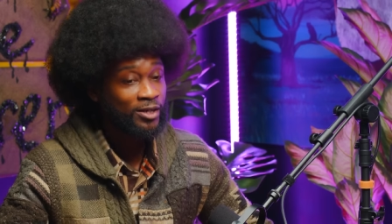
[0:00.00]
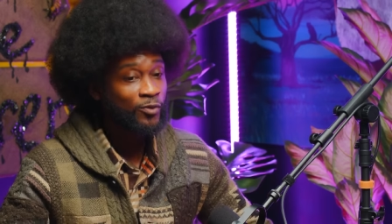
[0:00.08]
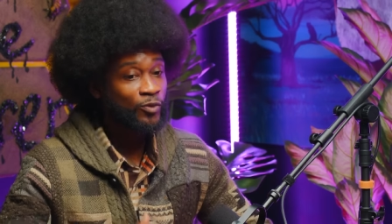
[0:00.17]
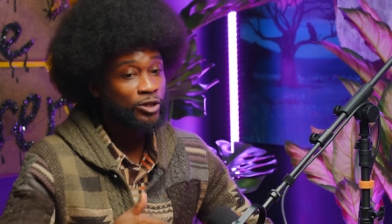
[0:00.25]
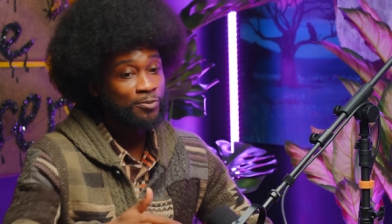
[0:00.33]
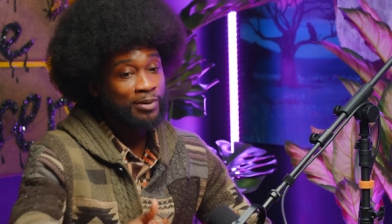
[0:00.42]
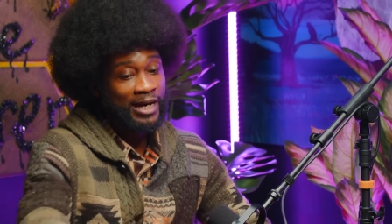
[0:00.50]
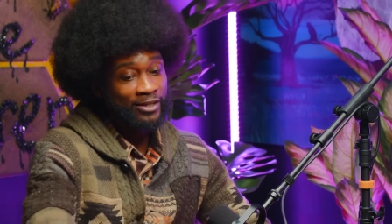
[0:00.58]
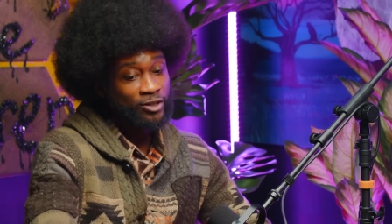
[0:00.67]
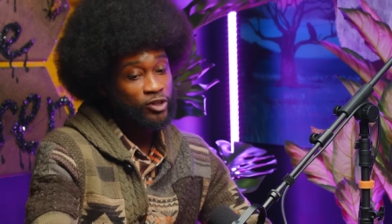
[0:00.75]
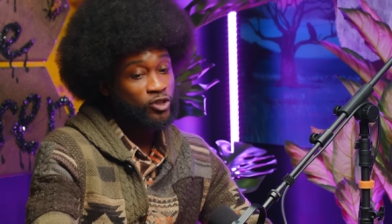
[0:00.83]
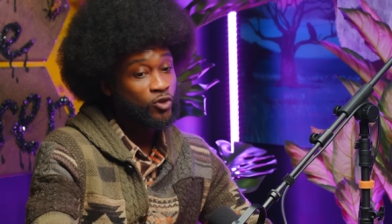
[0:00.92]
Yeah. When you buy
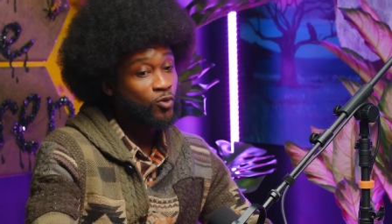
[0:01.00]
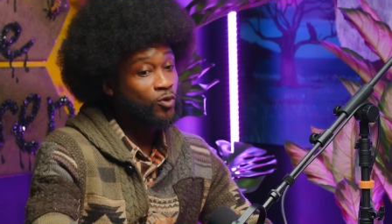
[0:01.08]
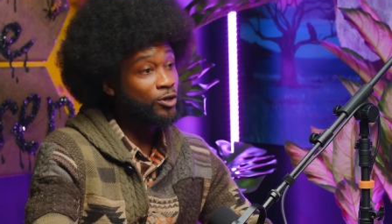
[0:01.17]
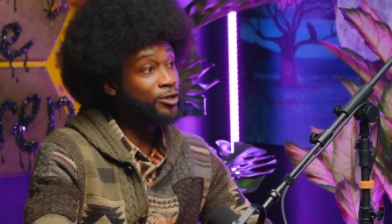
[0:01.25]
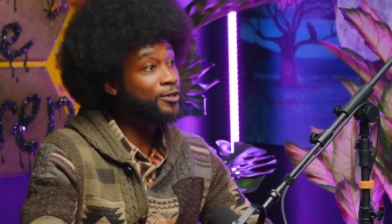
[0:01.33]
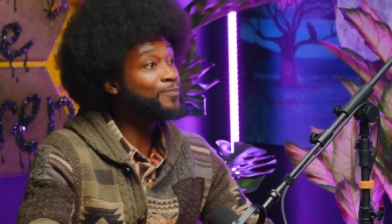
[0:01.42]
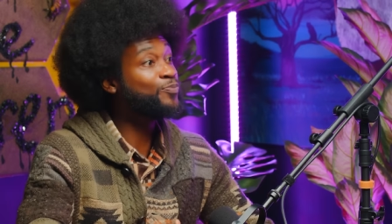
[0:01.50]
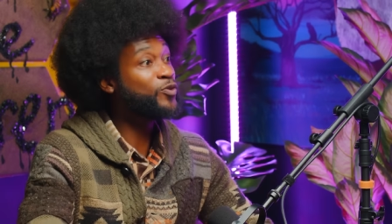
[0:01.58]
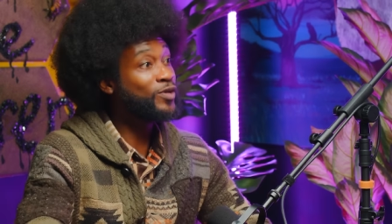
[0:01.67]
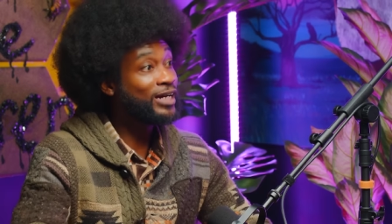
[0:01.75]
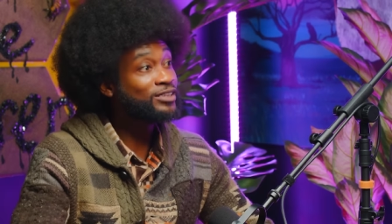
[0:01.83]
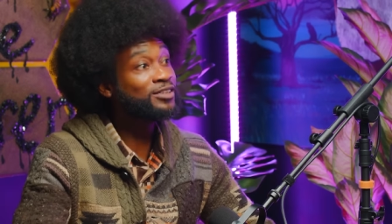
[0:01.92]
the shore, you
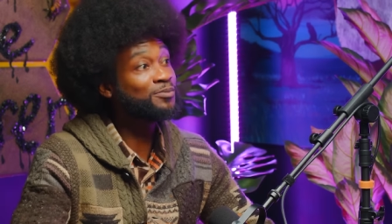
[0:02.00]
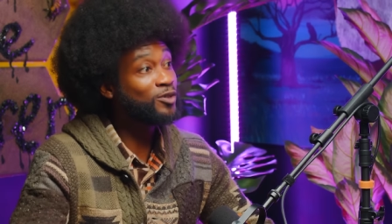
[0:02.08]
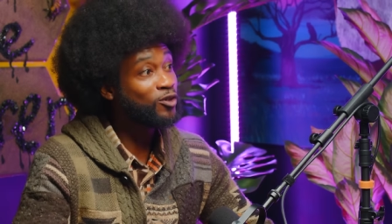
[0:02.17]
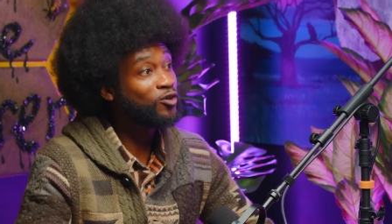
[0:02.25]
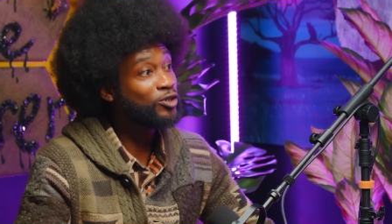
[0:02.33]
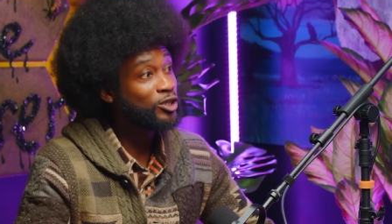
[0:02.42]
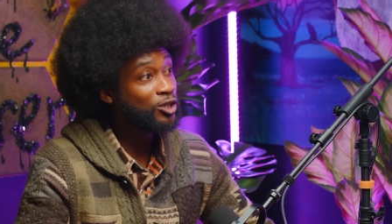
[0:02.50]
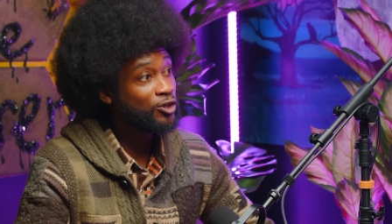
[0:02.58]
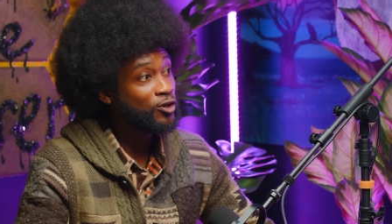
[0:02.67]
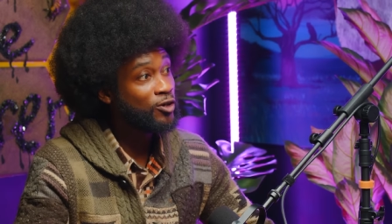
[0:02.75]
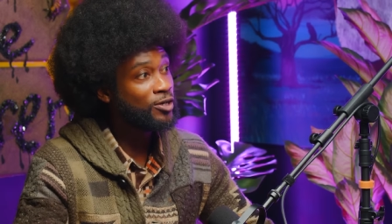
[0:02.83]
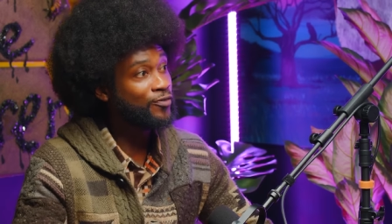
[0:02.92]
got something called the
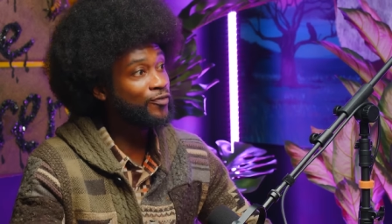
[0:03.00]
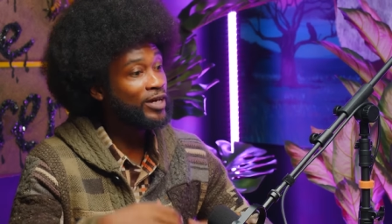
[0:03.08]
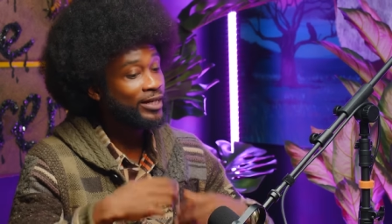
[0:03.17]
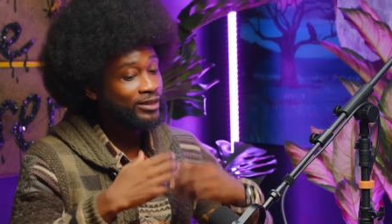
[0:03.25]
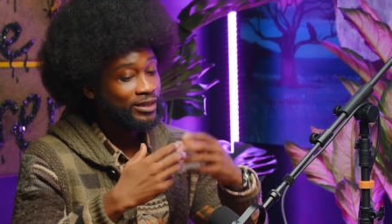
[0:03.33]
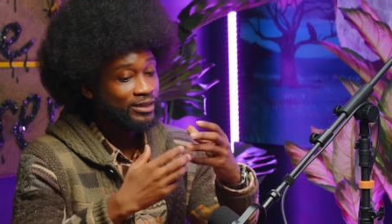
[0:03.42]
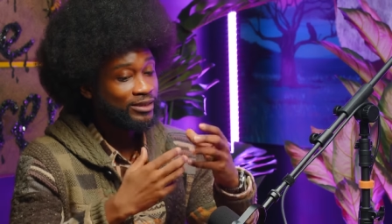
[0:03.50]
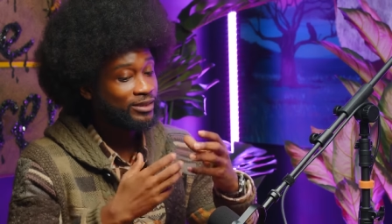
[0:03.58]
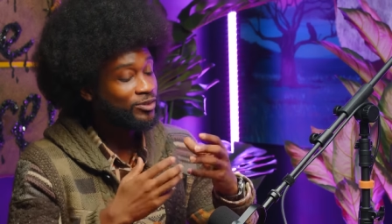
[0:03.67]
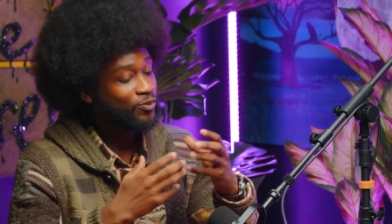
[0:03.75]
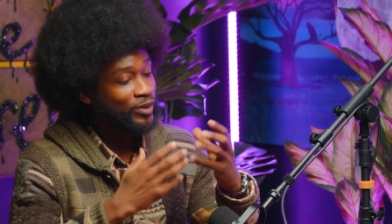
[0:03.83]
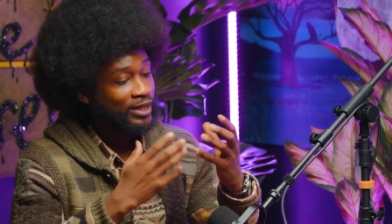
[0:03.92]
Lenard effect. This
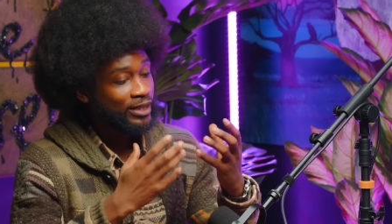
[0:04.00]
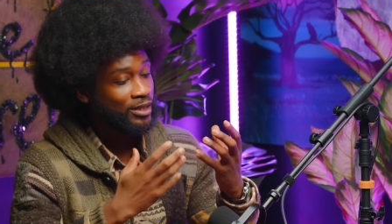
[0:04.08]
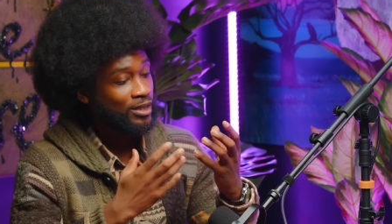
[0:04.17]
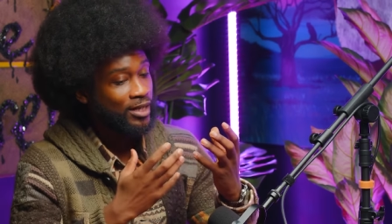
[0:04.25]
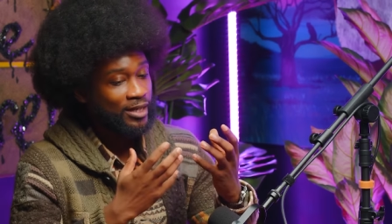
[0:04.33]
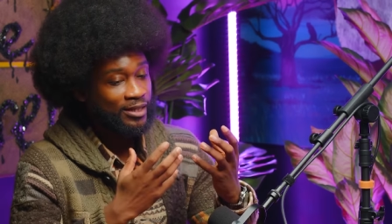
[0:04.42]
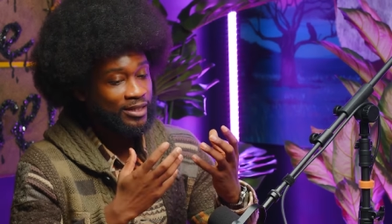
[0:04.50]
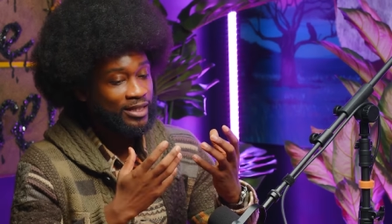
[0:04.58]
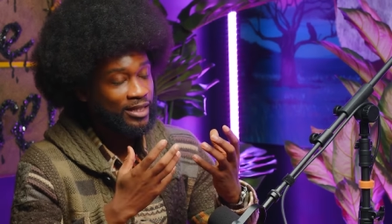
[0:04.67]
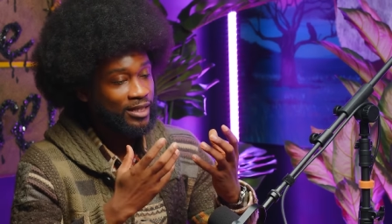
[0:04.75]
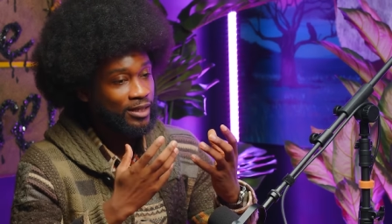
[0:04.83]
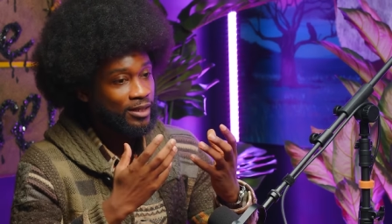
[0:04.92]
is when
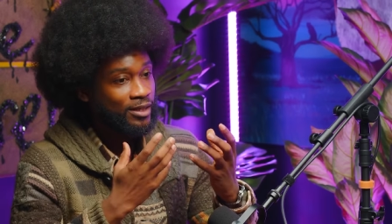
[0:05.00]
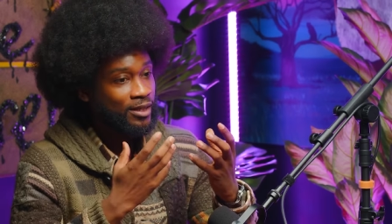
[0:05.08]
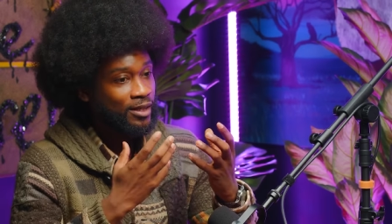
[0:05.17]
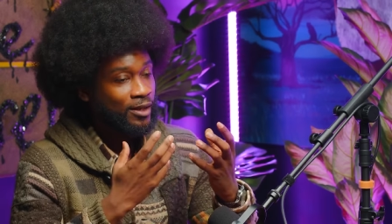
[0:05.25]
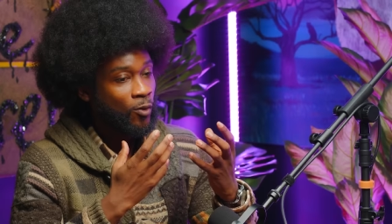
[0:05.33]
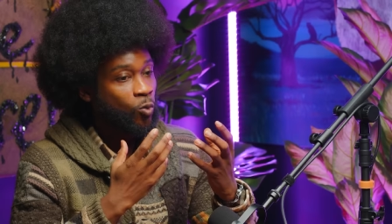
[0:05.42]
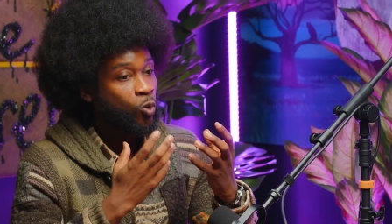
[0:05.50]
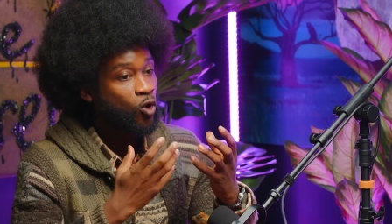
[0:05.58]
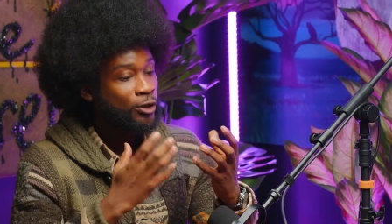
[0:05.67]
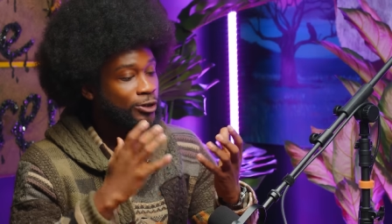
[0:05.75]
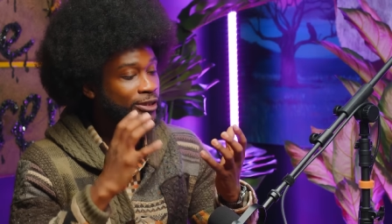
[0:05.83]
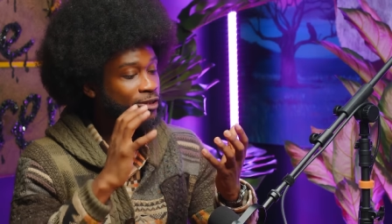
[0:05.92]
the
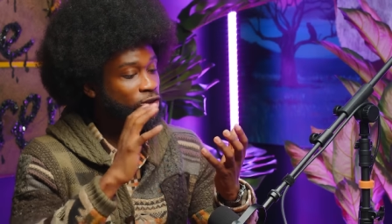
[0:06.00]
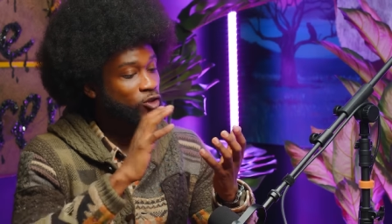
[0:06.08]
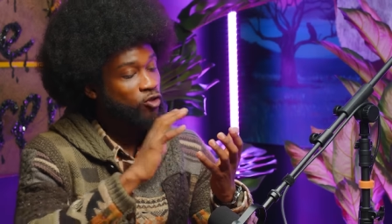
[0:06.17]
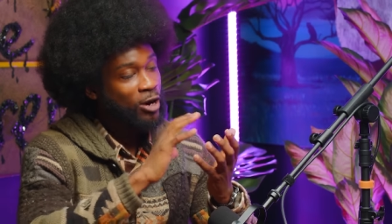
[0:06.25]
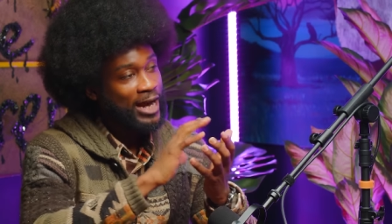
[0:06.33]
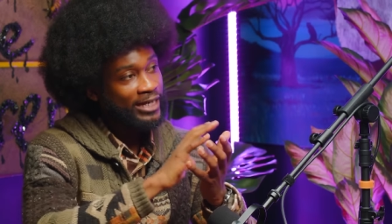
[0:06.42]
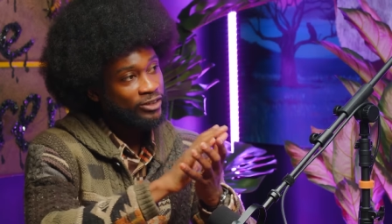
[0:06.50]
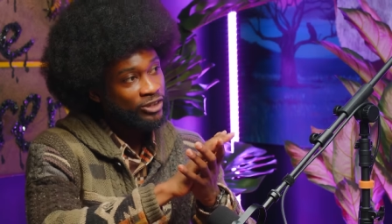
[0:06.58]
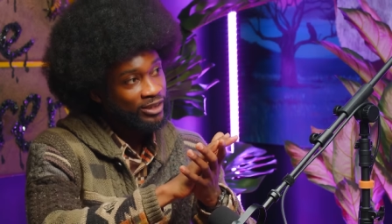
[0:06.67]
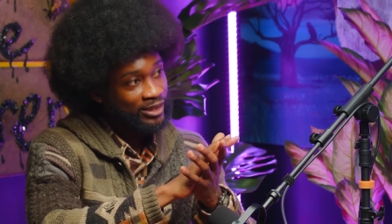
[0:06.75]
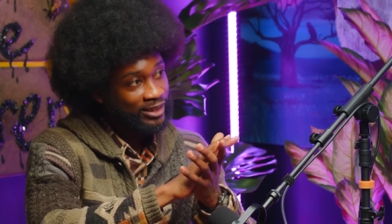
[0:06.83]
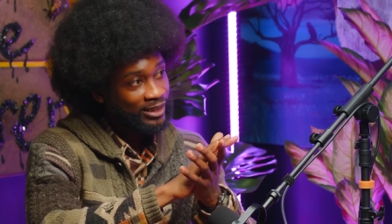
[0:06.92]
water is
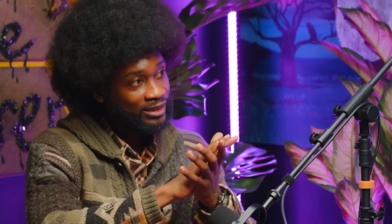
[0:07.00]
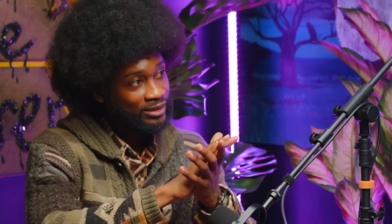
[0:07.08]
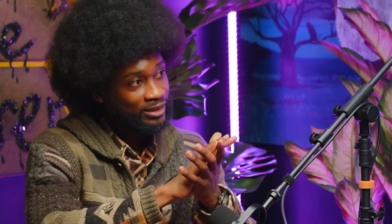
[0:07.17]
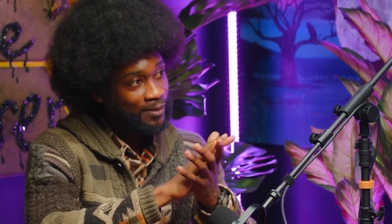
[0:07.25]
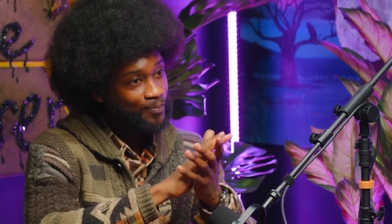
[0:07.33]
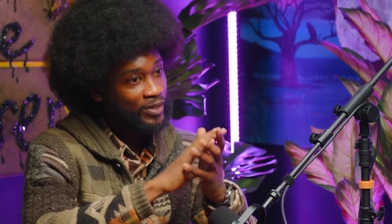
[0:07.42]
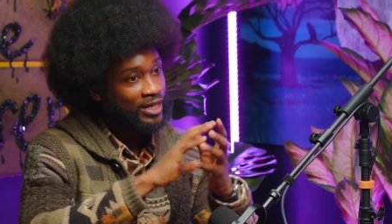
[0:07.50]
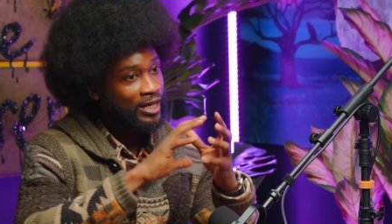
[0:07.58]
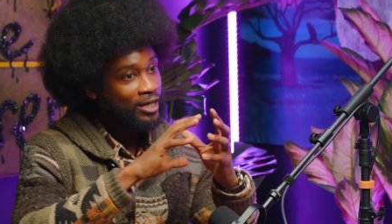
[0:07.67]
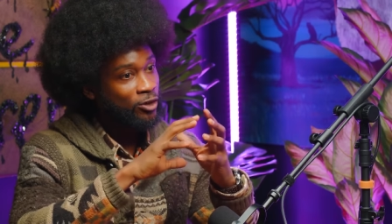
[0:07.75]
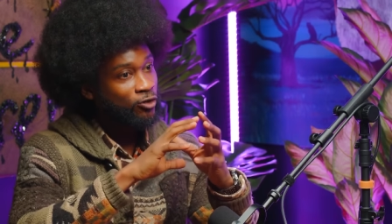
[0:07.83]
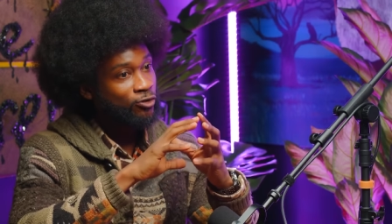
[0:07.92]
crashing against something
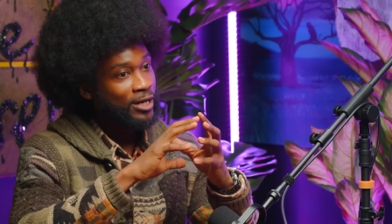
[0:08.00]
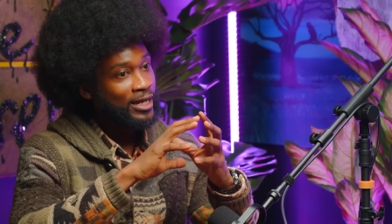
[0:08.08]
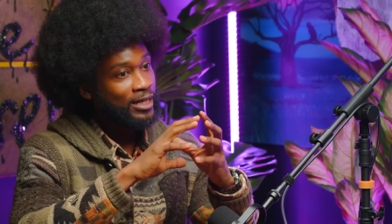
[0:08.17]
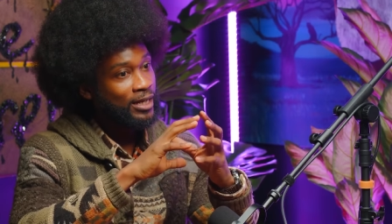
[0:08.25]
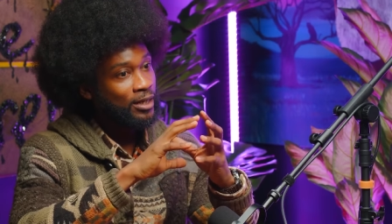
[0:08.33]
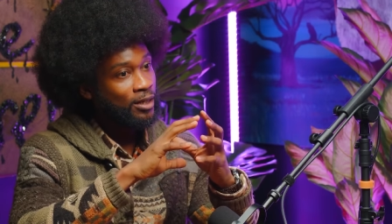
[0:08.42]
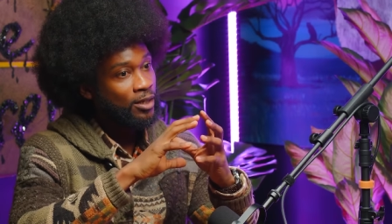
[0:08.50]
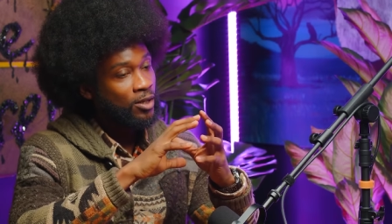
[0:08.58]
and creating